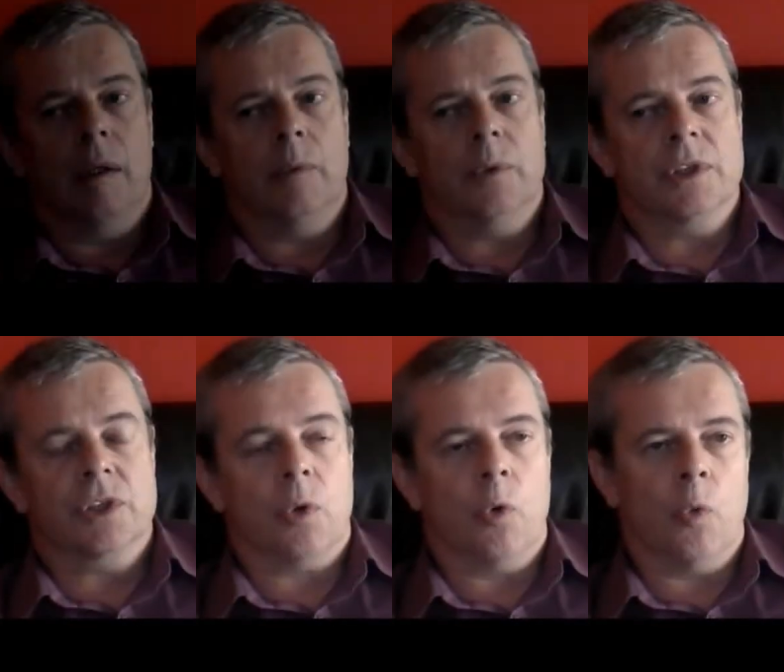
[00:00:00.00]

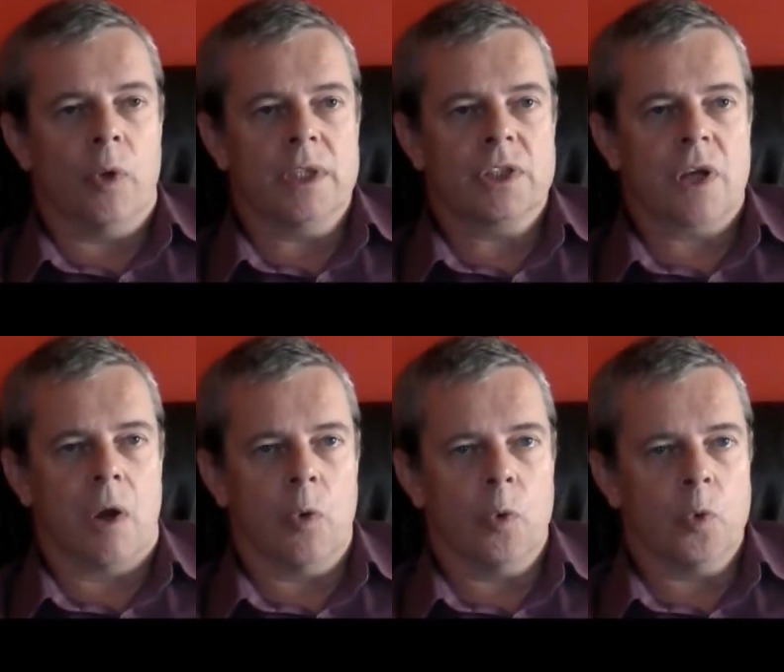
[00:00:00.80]
was always
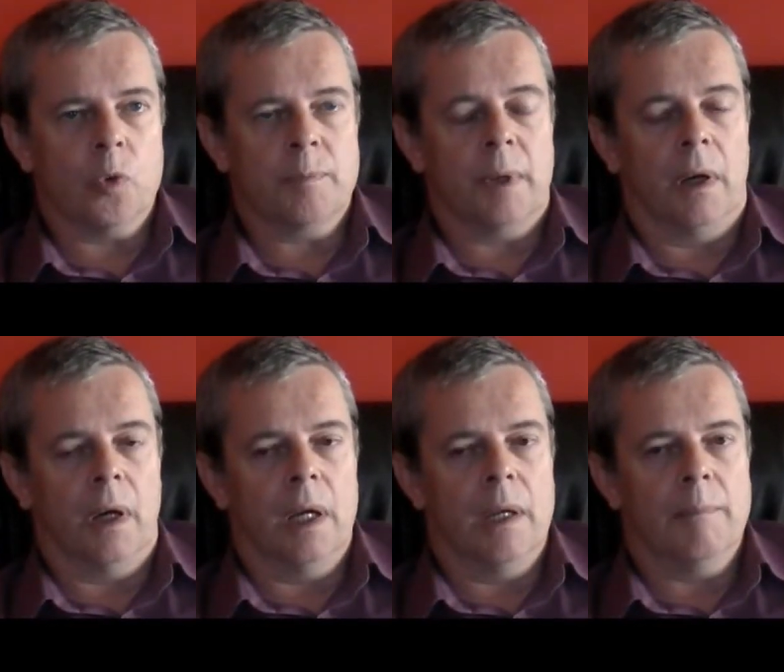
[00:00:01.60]
told
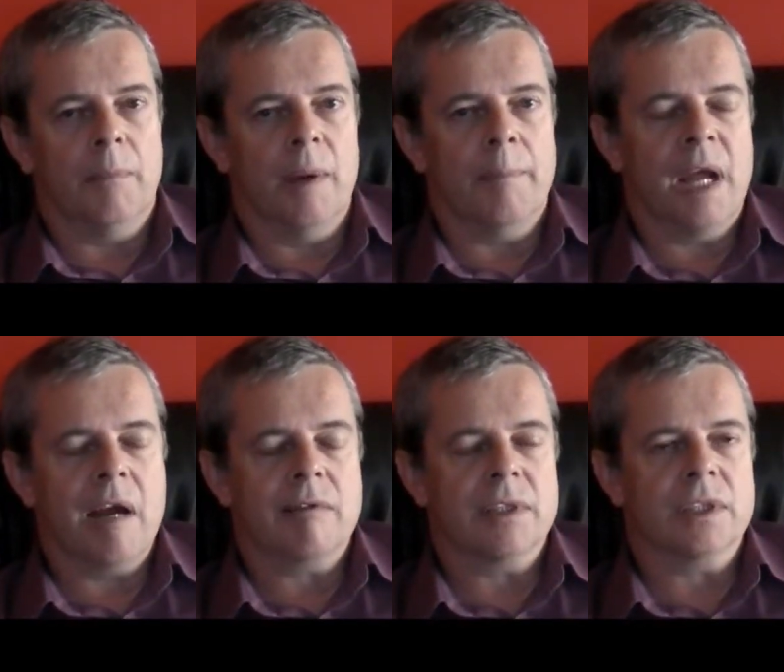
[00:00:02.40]
by my
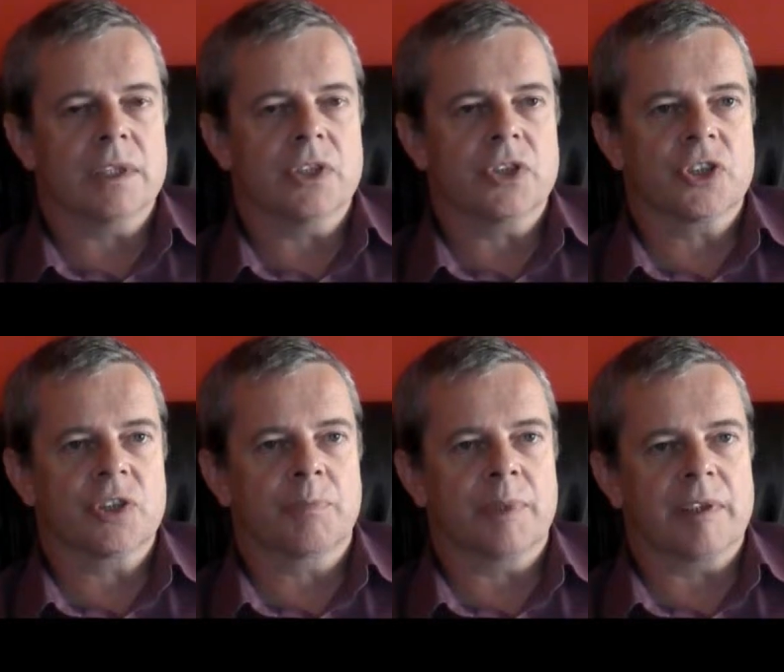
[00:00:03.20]
parents that
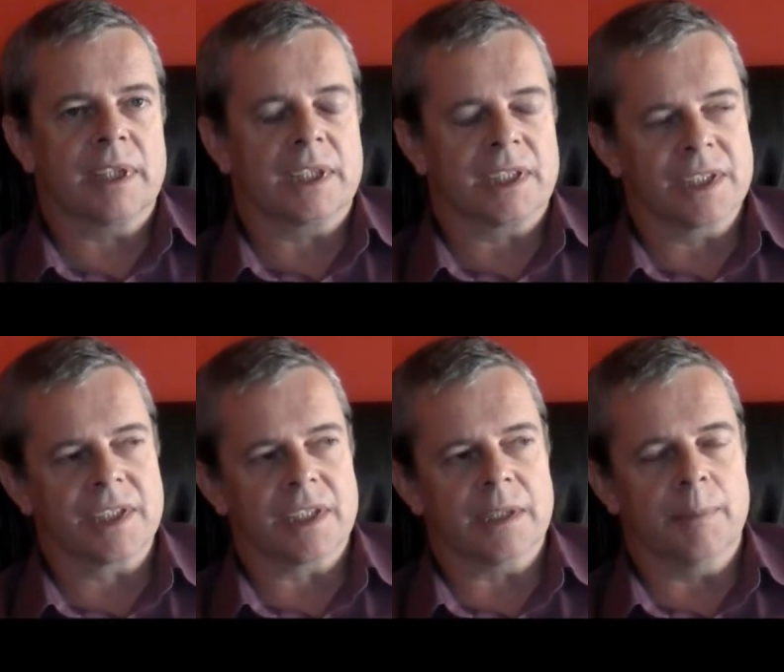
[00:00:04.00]
spirits
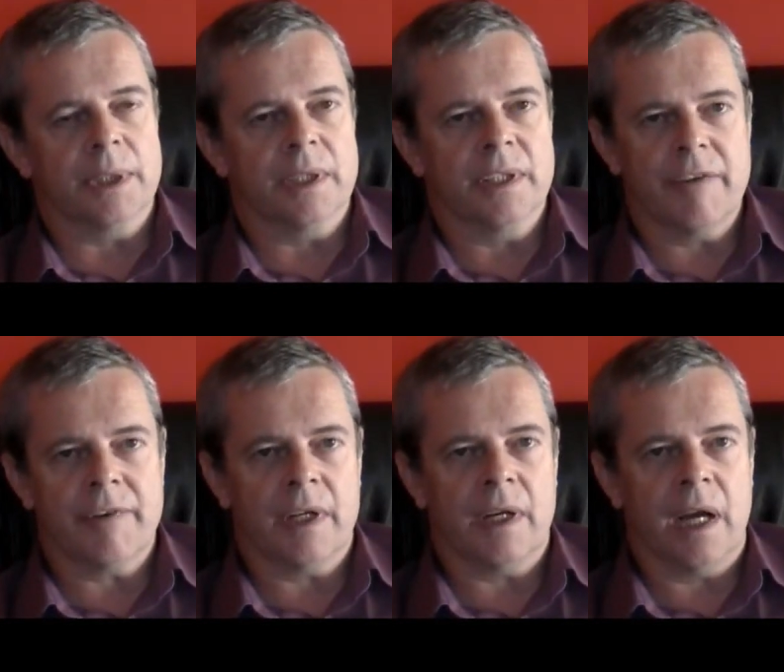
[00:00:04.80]
existed, but
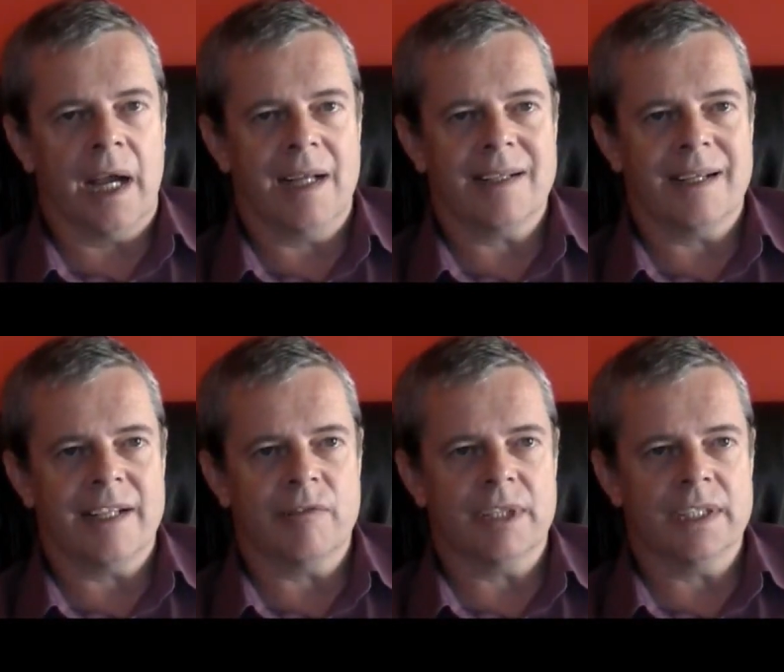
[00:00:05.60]
never had
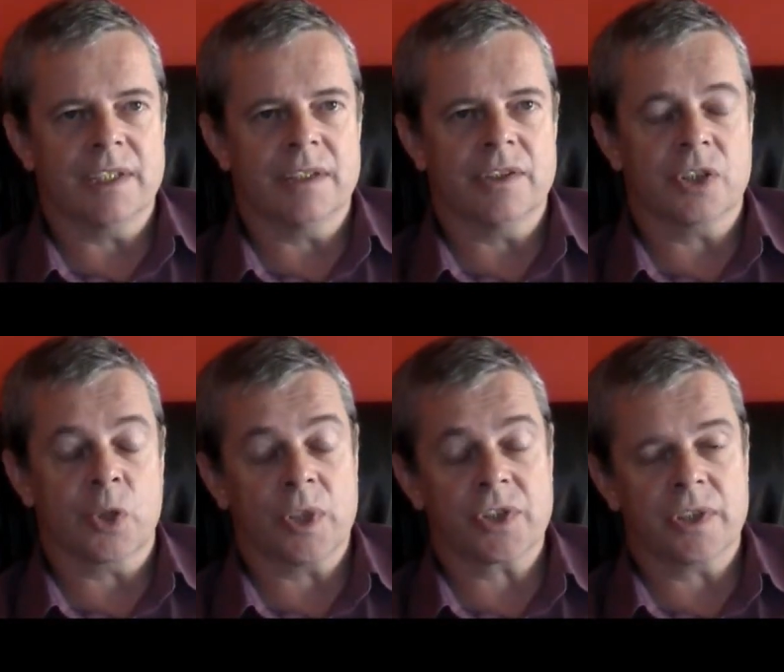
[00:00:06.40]
any reason to
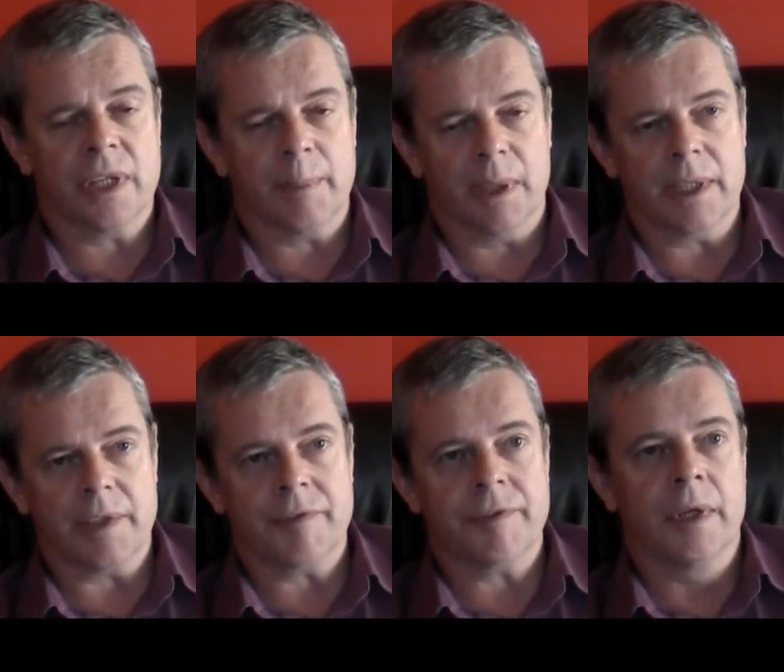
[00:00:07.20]
question their
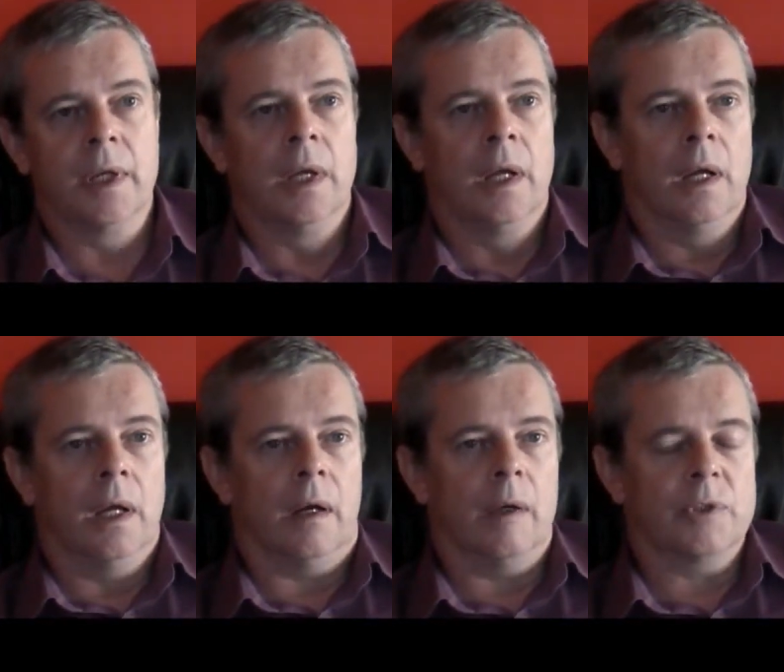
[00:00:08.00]
belief.
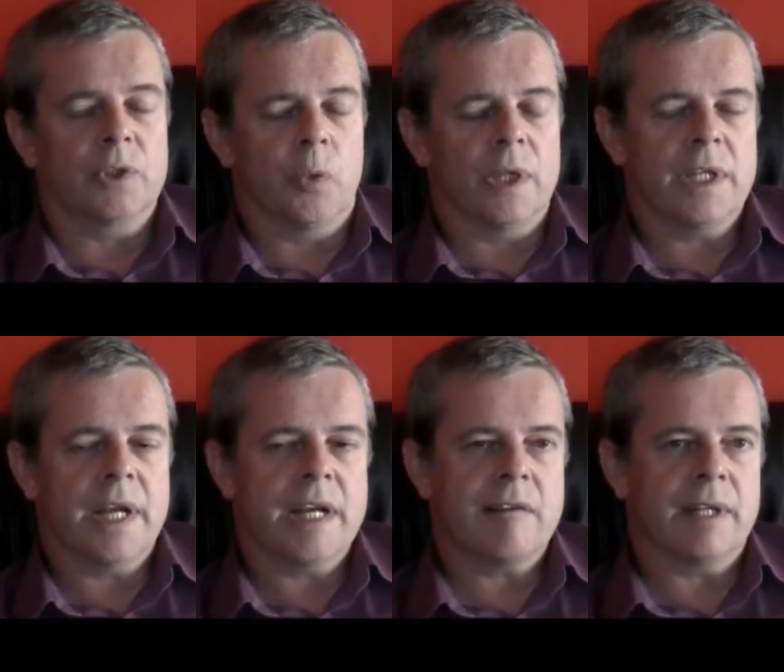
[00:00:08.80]
I was always
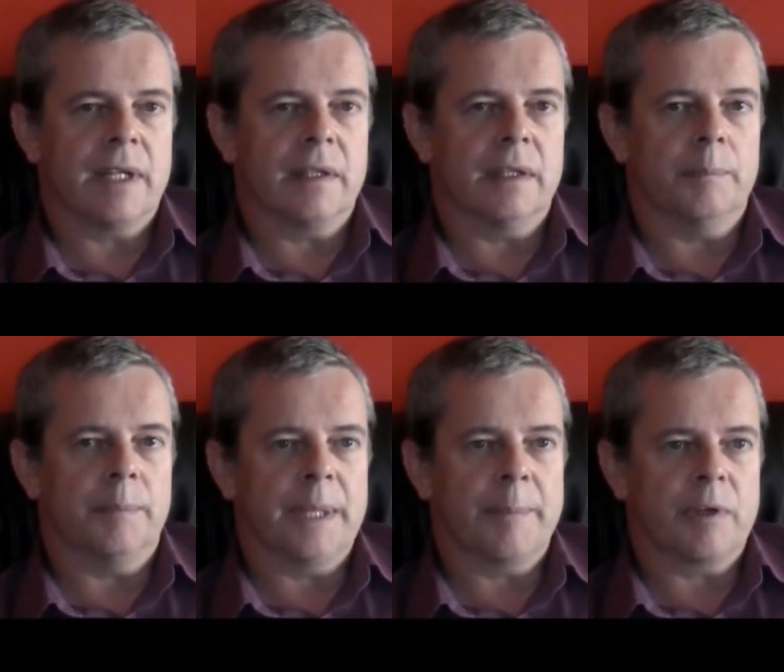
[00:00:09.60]
hearing that
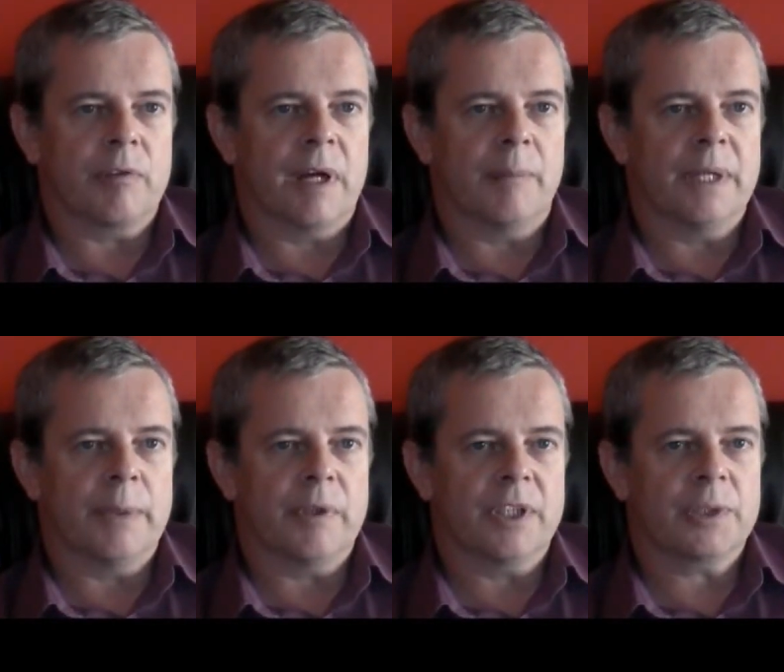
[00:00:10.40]
people around me
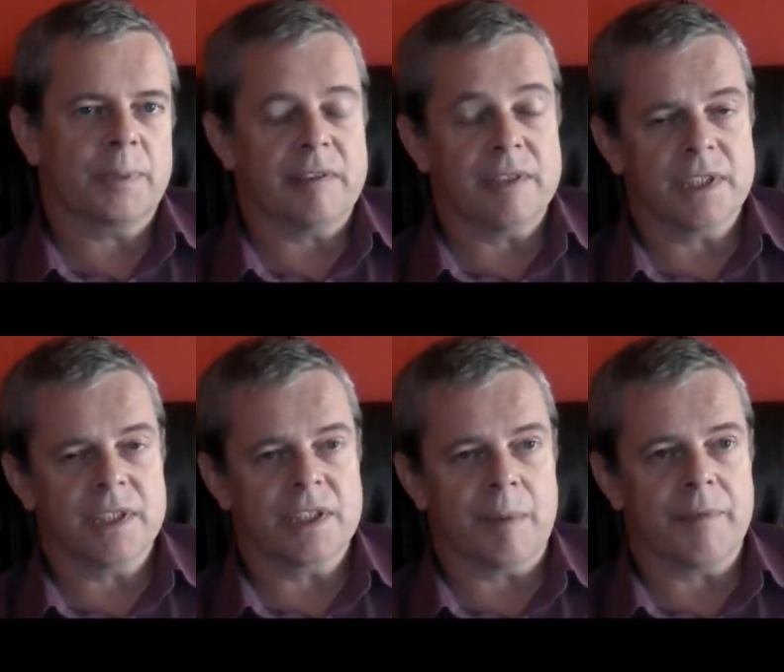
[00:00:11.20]
were
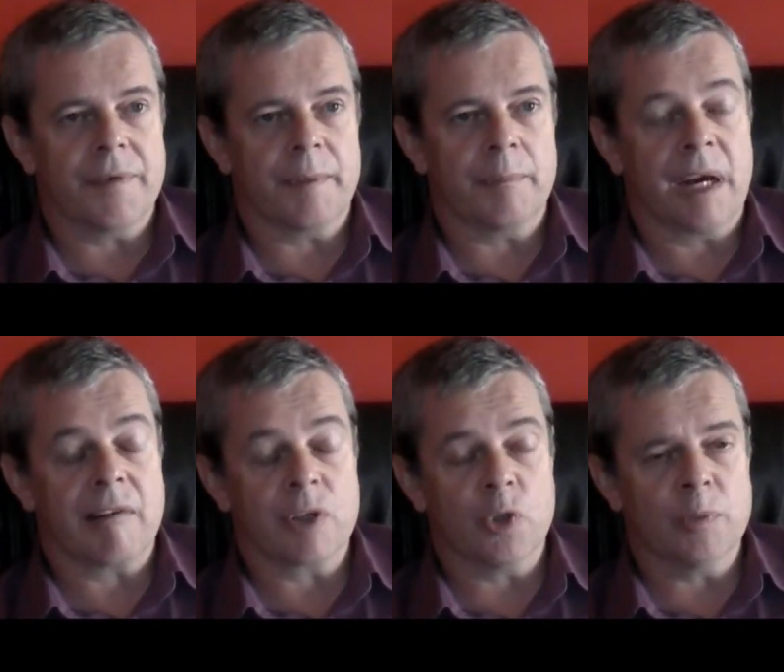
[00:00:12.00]
experiencing something
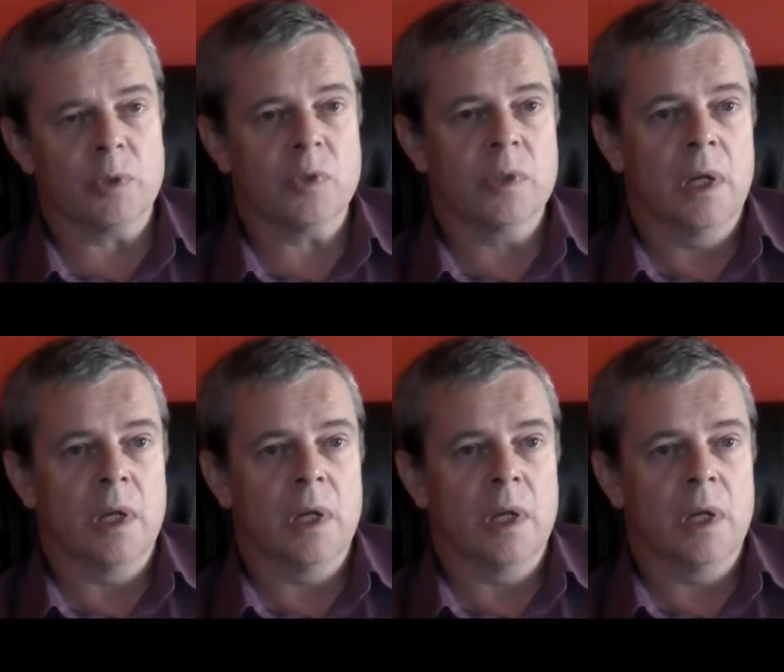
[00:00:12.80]
paranormal,